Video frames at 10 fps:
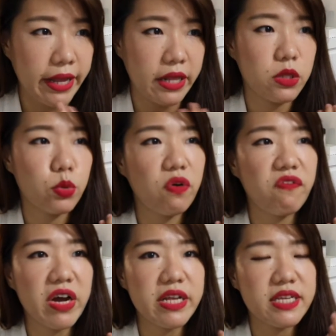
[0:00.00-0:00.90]
And you will
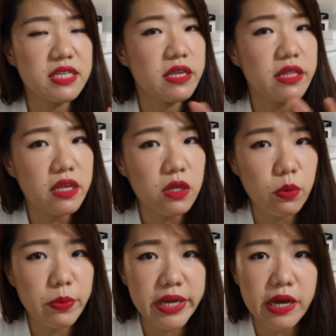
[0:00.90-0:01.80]
find that setting your
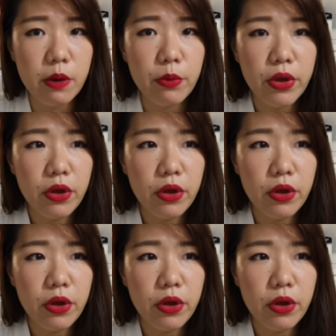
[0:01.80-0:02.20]
makeup